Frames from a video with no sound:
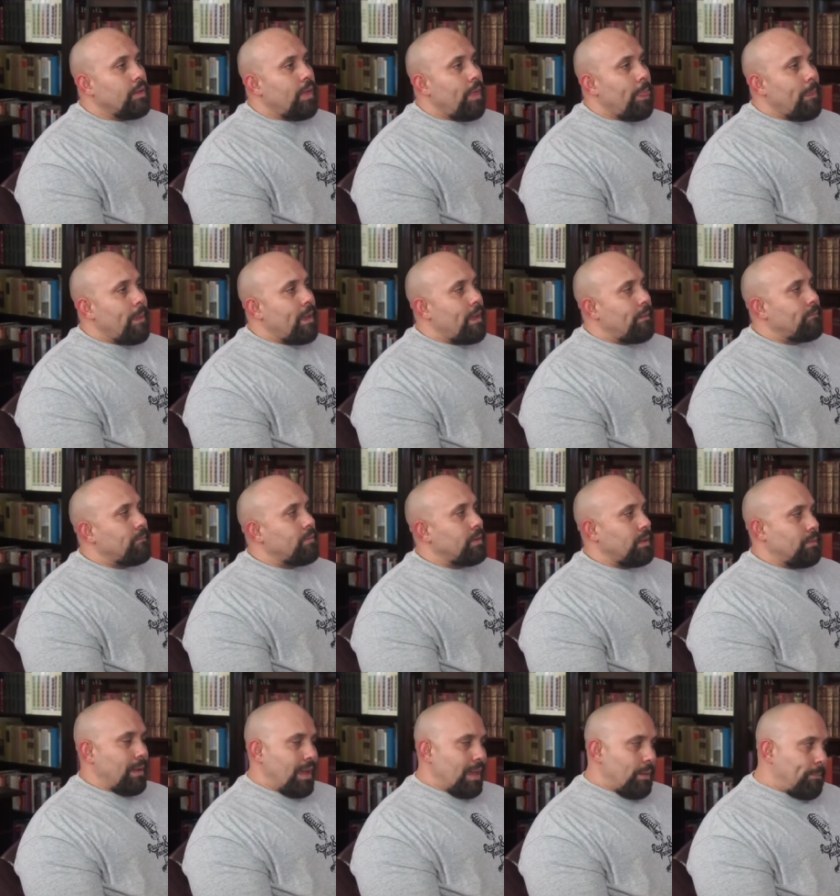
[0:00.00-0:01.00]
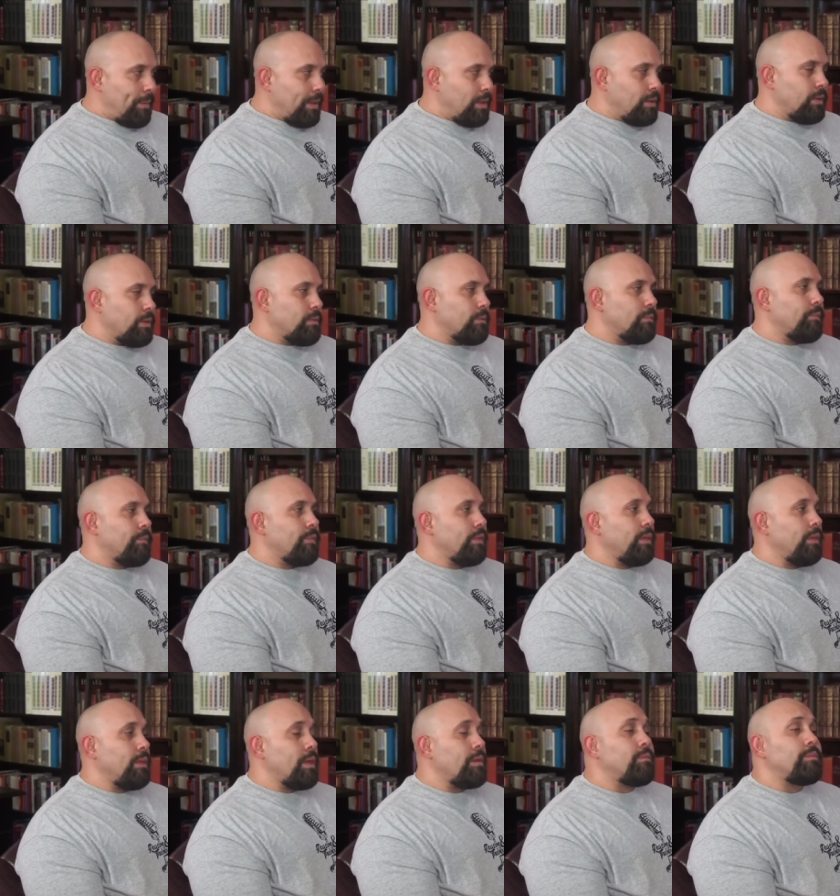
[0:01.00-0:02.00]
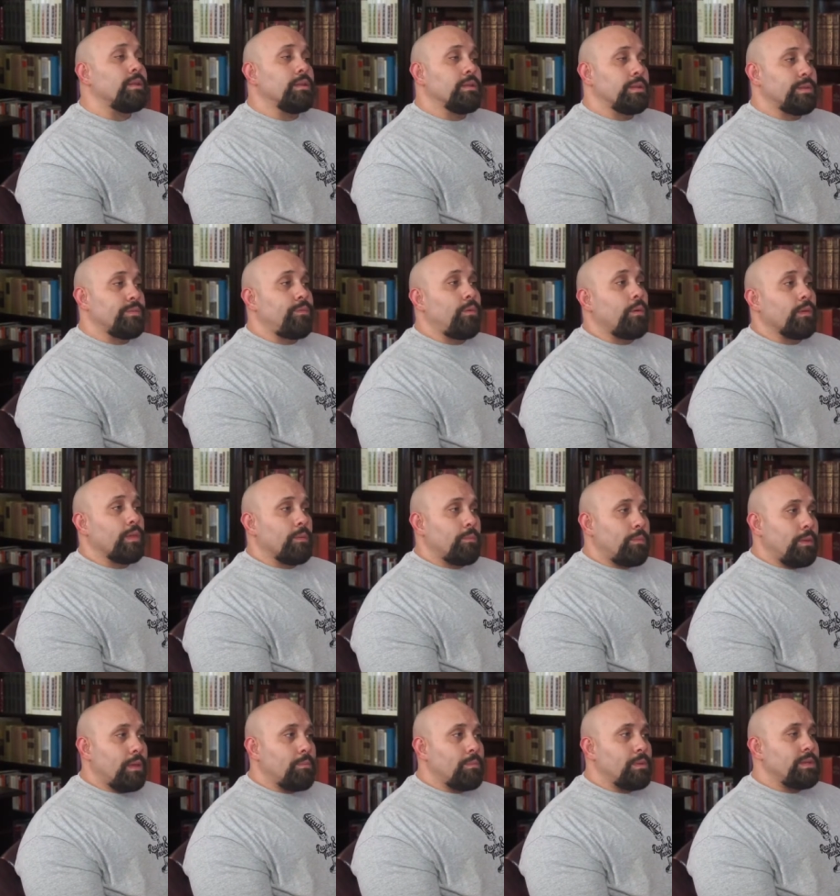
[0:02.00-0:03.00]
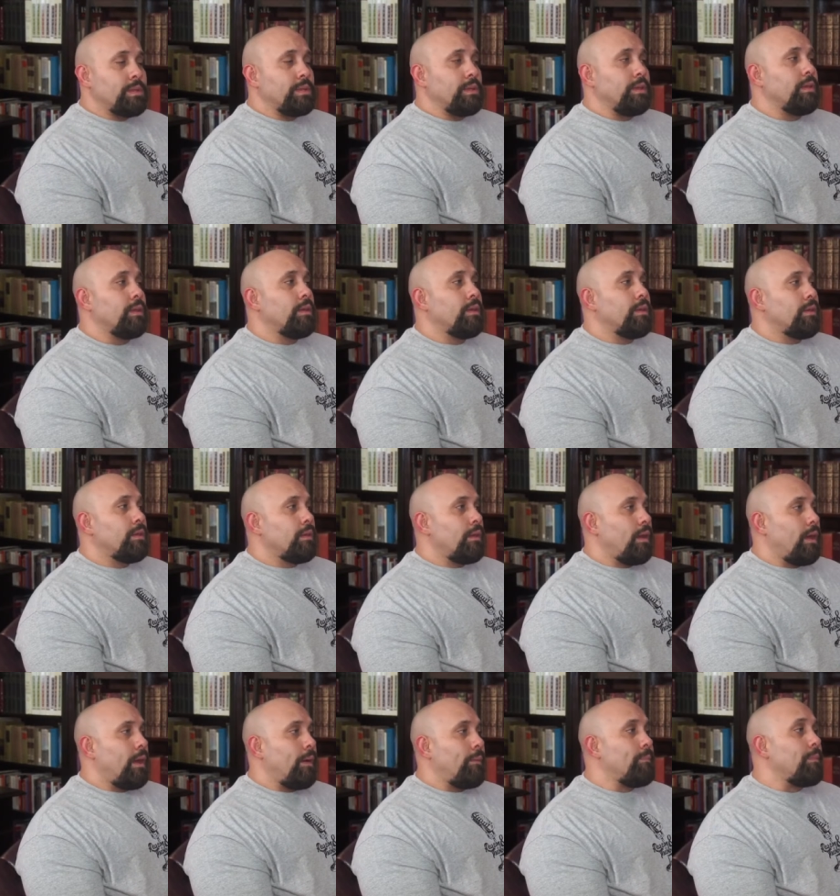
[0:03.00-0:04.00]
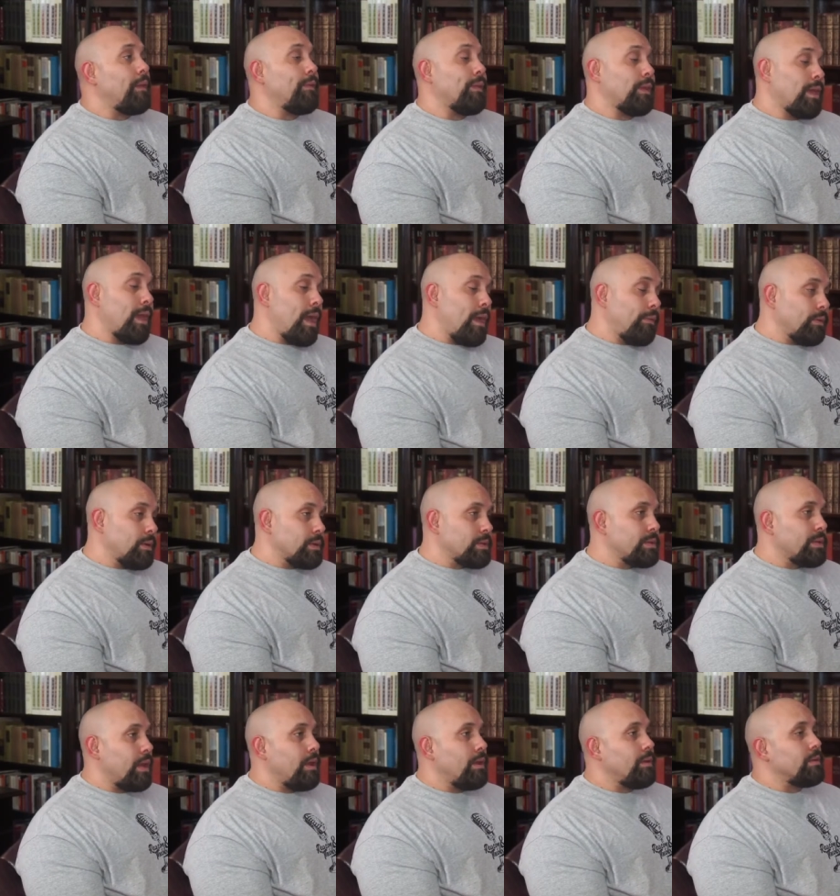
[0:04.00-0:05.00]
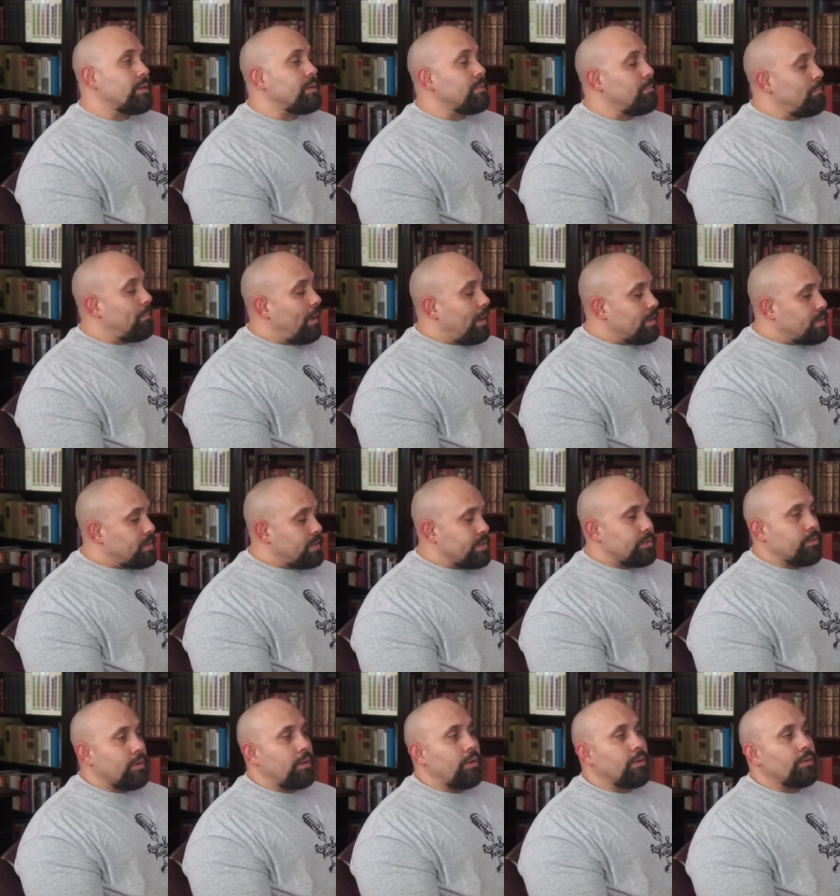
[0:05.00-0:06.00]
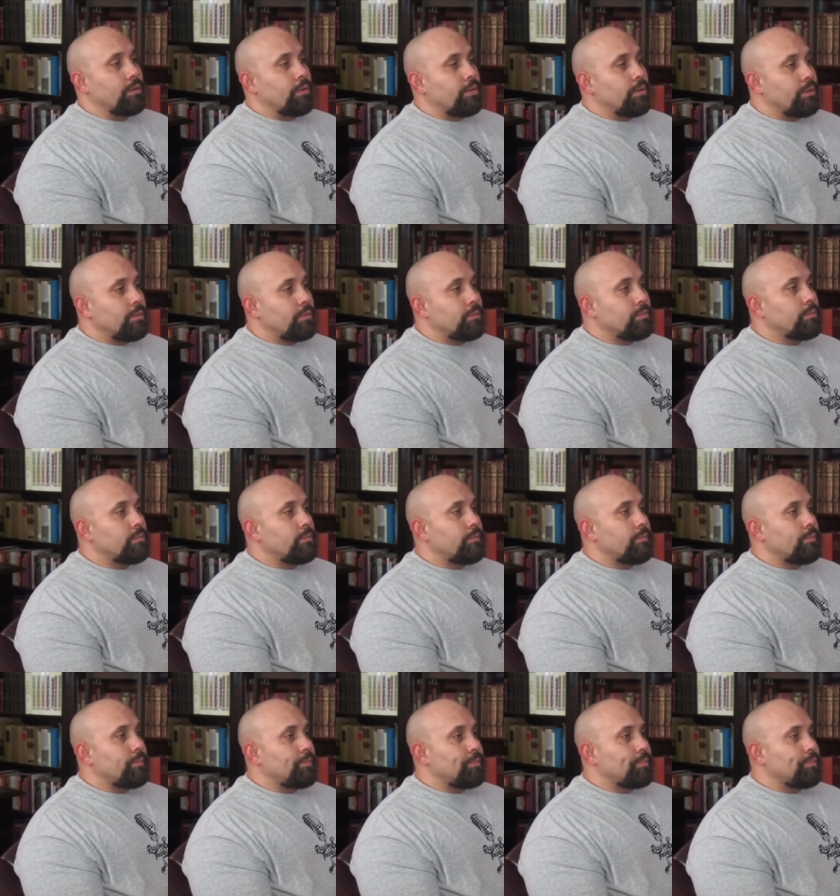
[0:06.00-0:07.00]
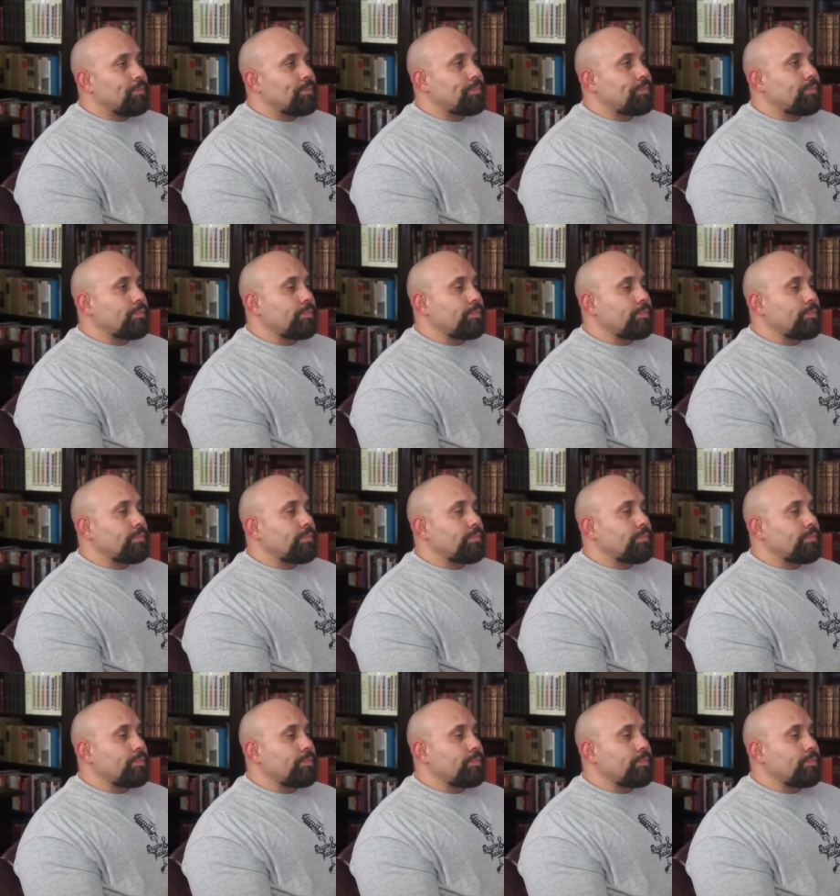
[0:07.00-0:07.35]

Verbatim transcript: And in my opinion, the evidence for the papacy um, on the Catholic side is mm much stronger. Do you feel like on